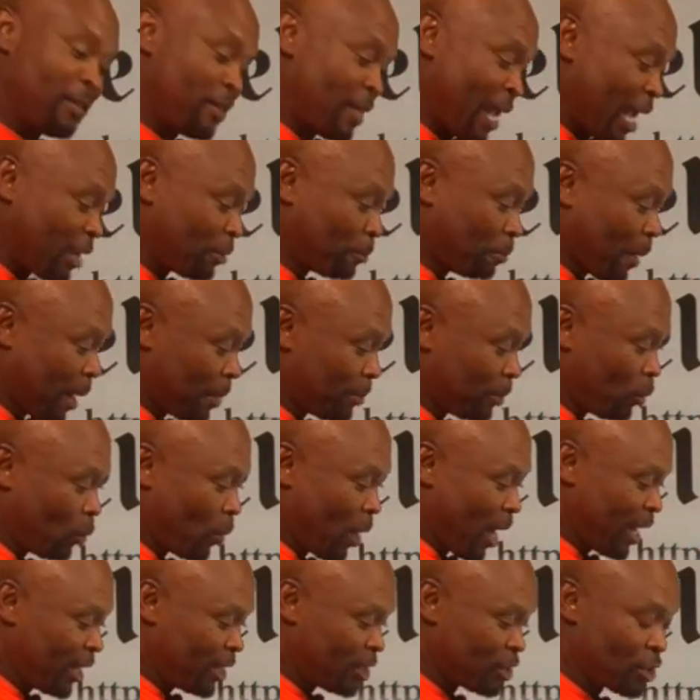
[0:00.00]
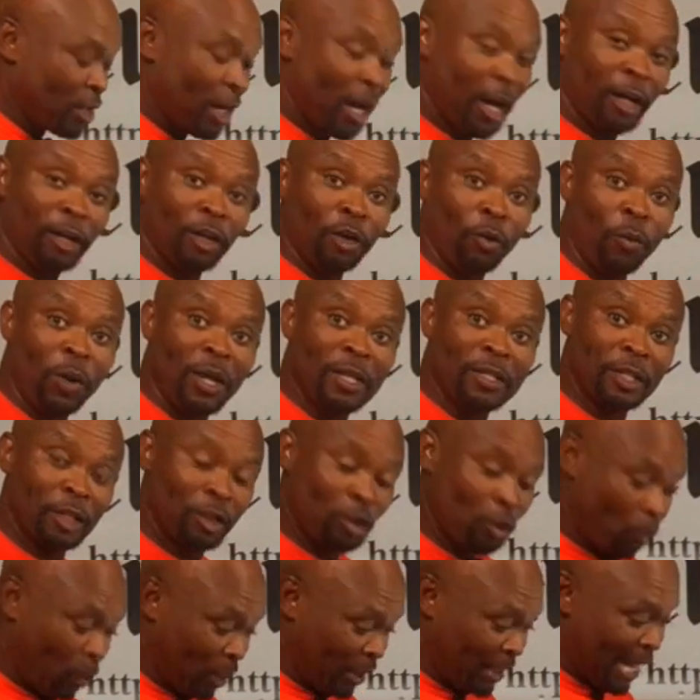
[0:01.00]
That's probably why he's tired on Wednesday.
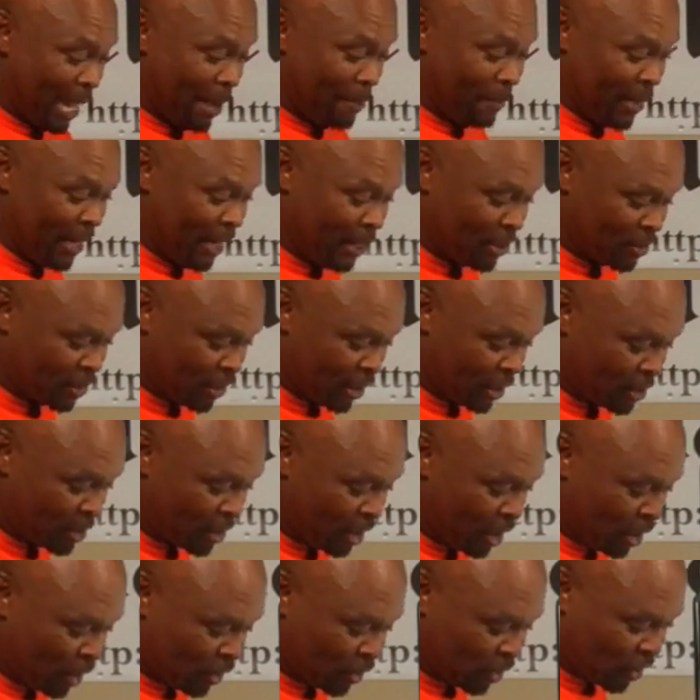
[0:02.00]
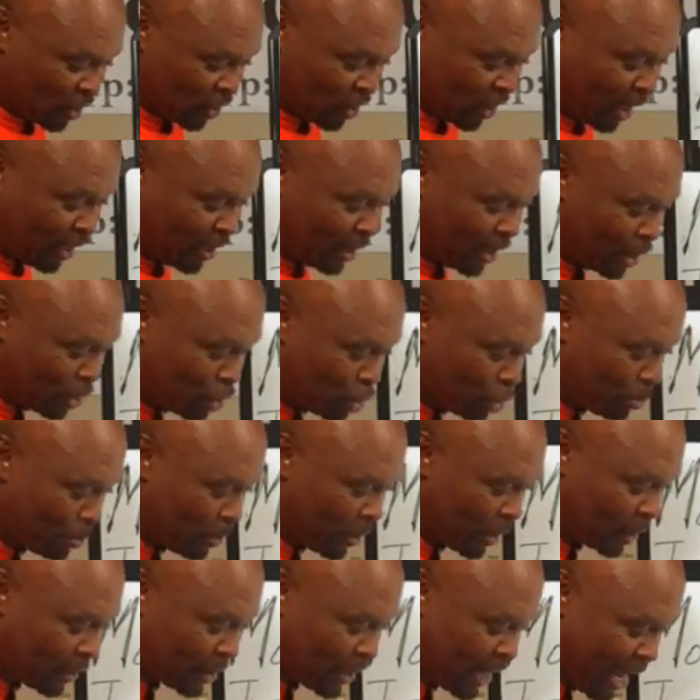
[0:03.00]
So what that means is Sunday should
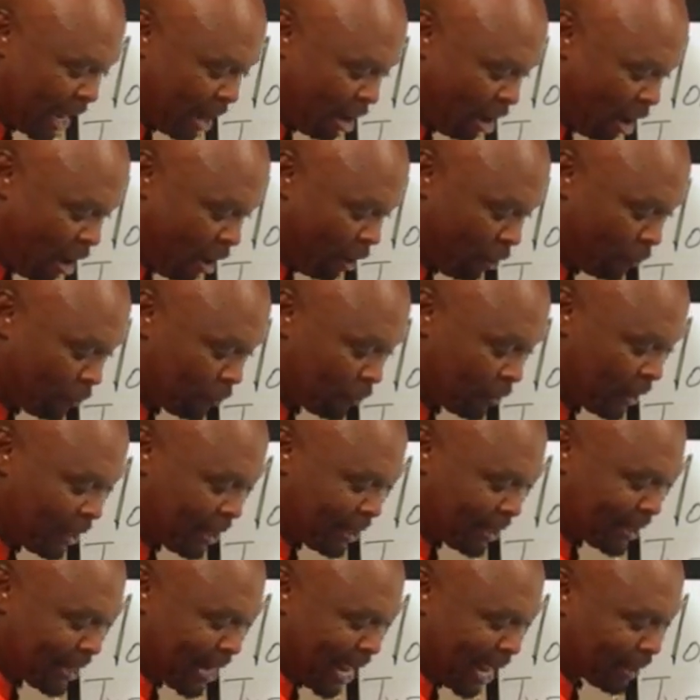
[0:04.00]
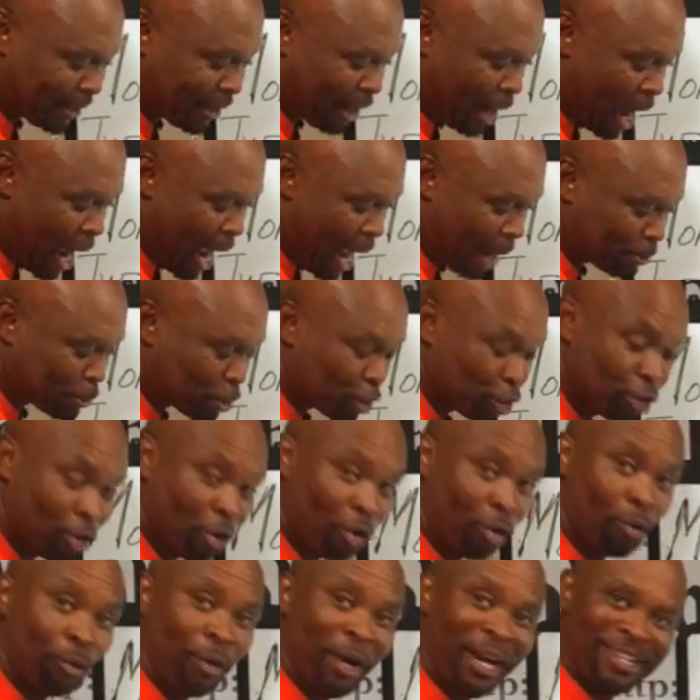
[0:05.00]
be a day off, not the
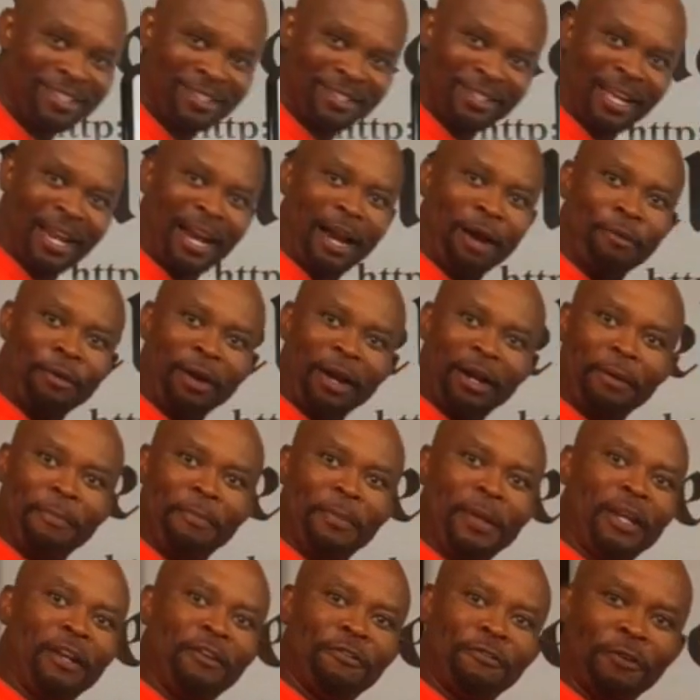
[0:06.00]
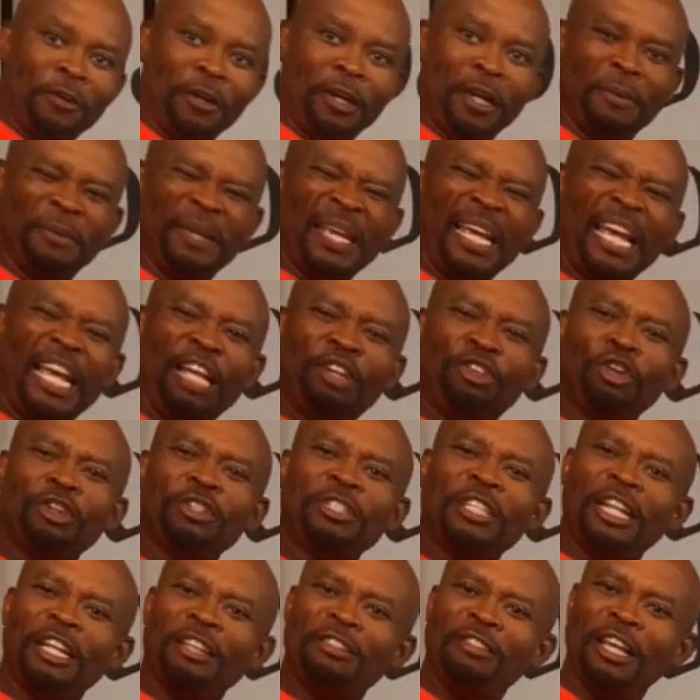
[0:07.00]
optional rest that I recommended for him. And
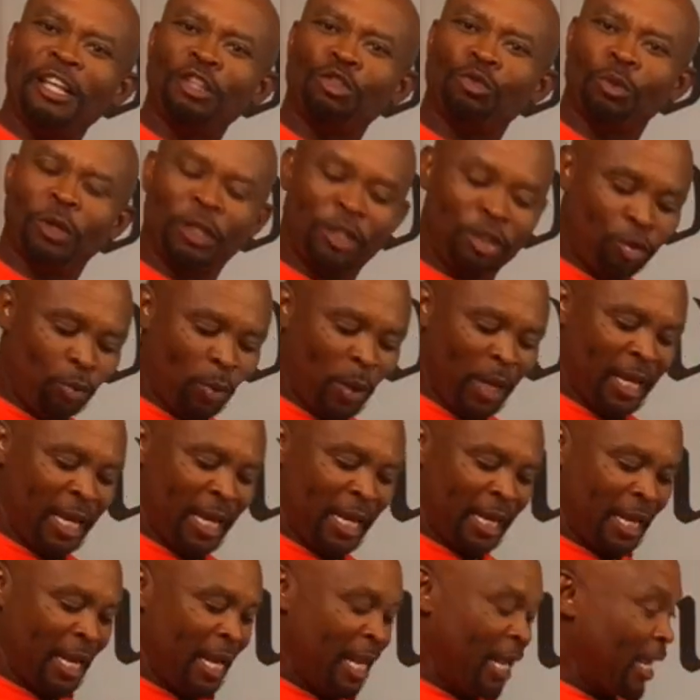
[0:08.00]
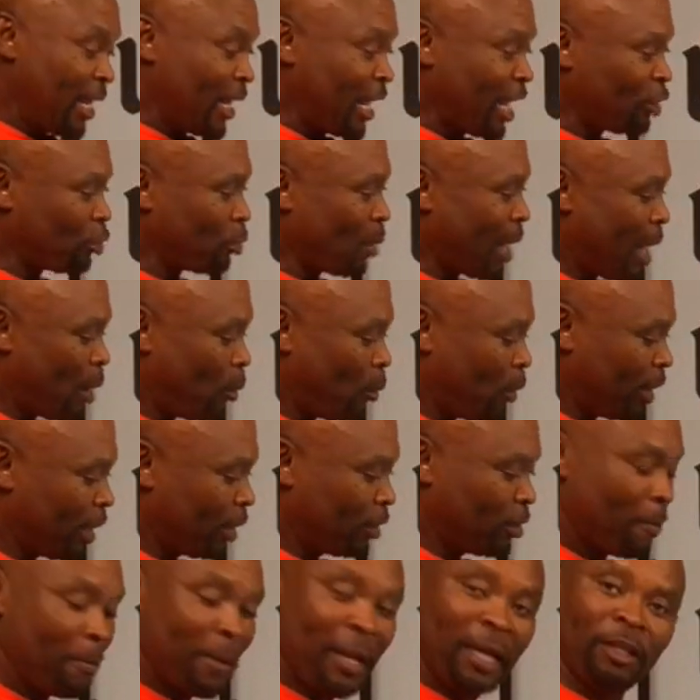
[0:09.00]
those are the things we're tweaking. And that's why I
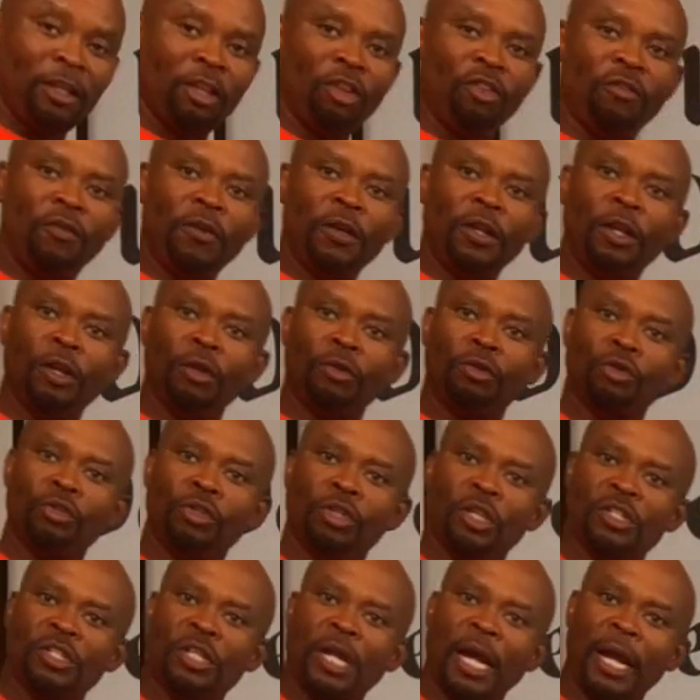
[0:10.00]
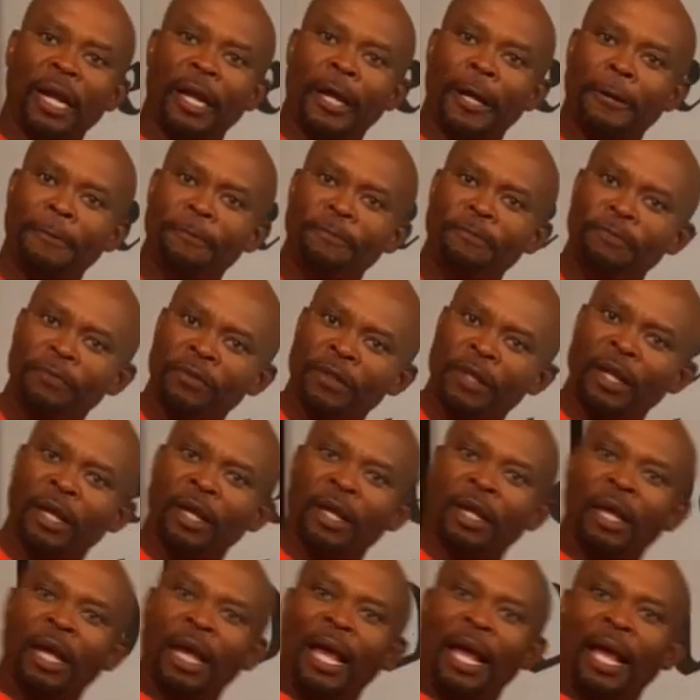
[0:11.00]
wanted to make this video, to just kind of
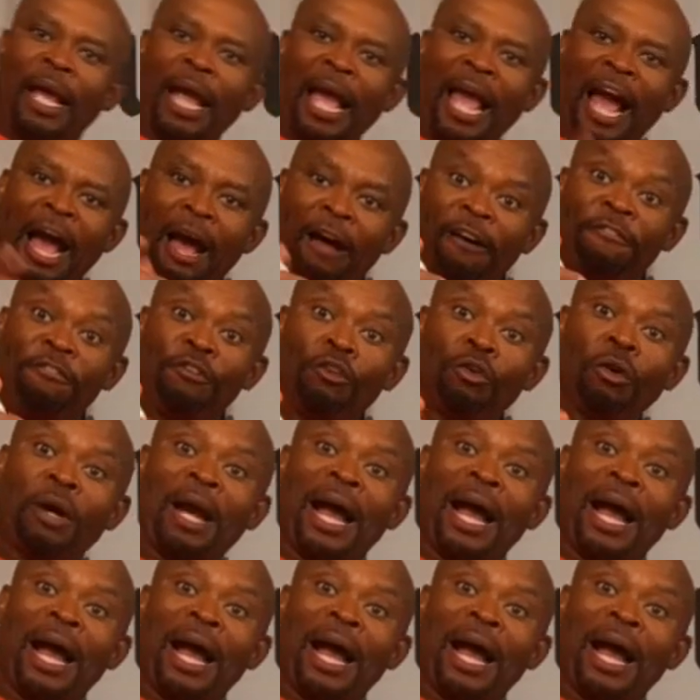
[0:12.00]
have you